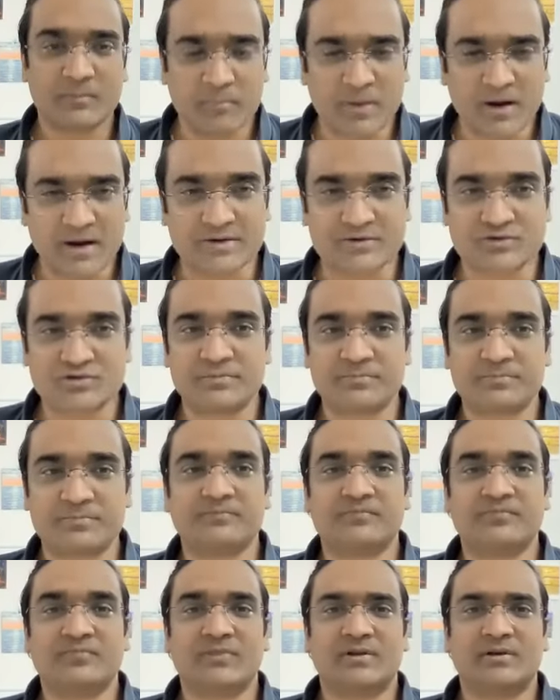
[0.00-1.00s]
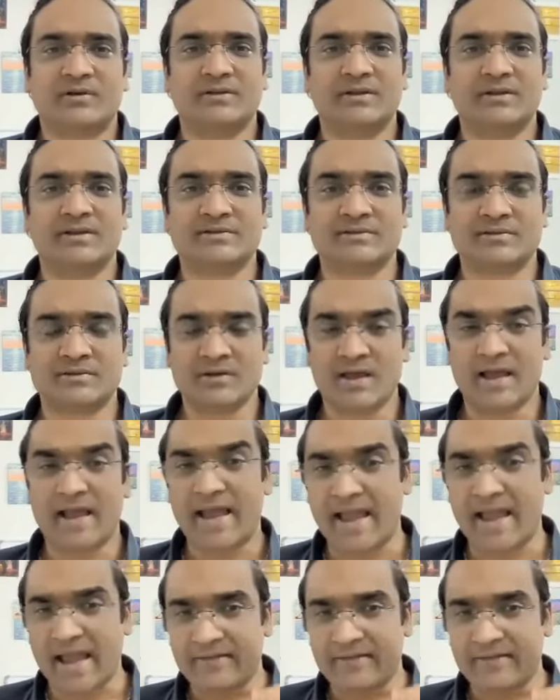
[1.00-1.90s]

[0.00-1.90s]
But these